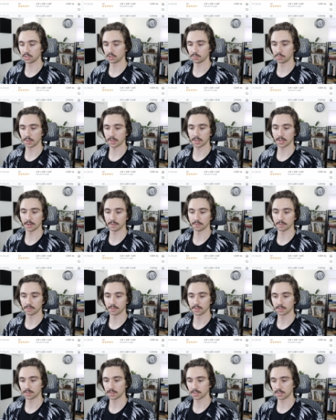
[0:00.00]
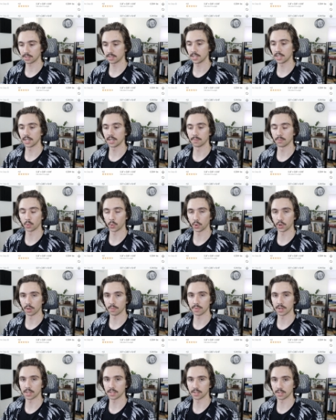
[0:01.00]
you'll probably have succeeded more in your
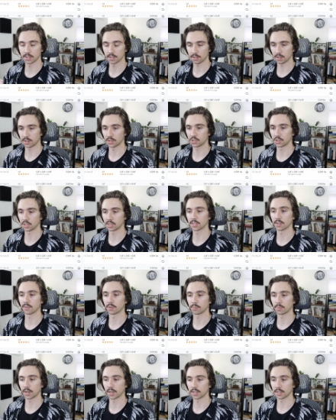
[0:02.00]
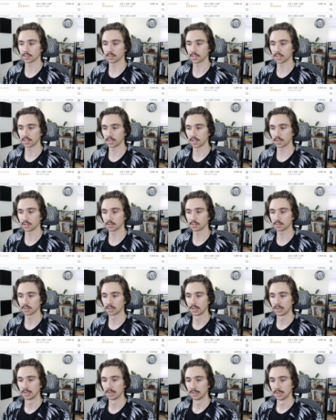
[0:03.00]
business launching several products like this.
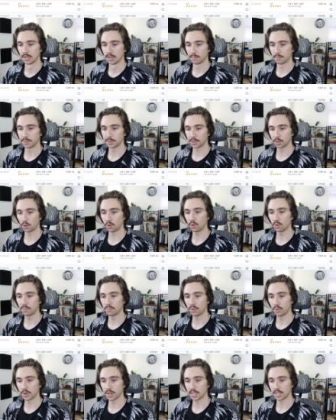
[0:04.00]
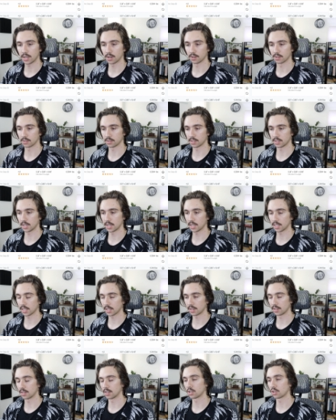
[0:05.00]
But the whole point here is to take
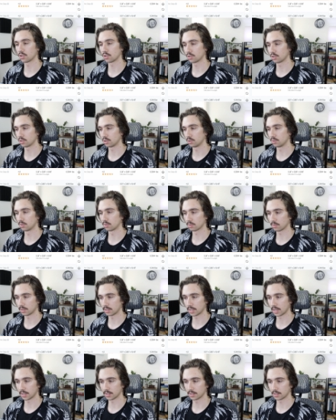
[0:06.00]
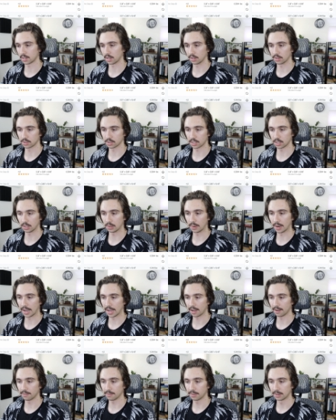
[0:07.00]
that initial two three thousand dollars that you
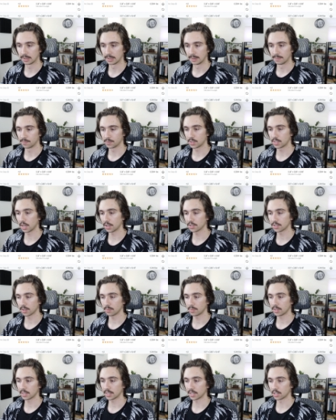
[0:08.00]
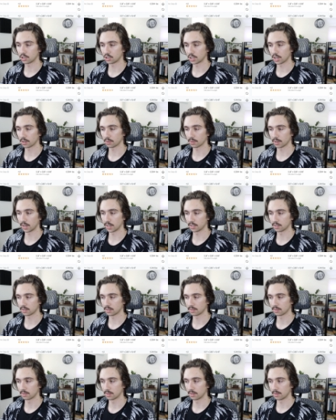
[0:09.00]
have, sell something that
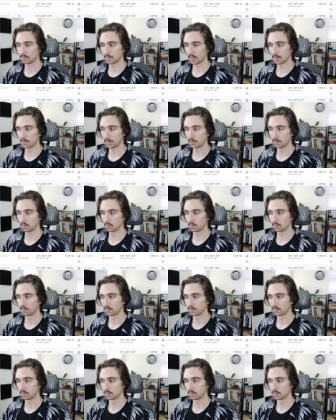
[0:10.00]
generates maybe